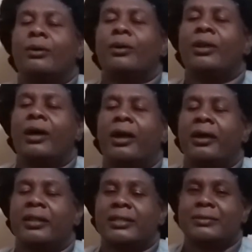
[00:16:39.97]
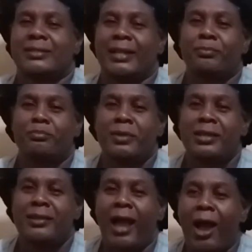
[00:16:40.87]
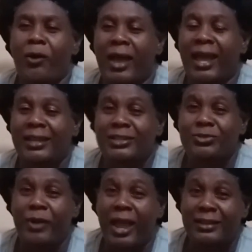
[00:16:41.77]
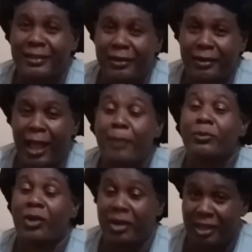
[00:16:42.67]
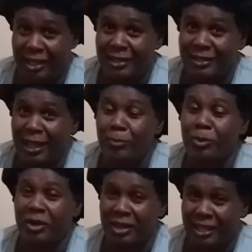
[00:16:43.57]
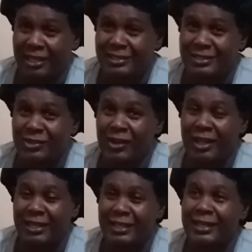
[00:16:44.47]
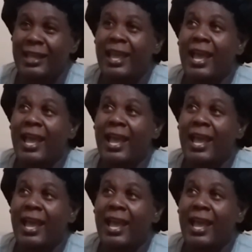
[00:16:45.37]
oh Lord, it slipped me now. I had it right there. I'm gonna get it, y'all in.